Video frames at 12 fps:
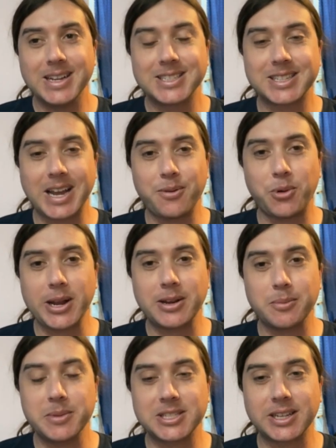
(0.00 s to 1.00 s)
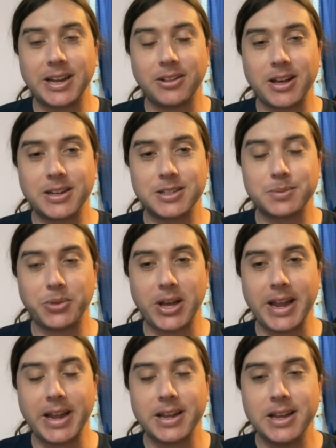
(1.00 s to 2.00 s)
Sidewinder missile on
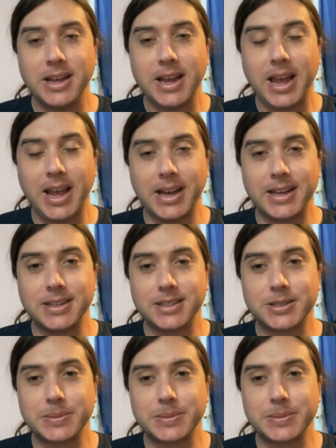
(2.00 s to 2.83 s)
display and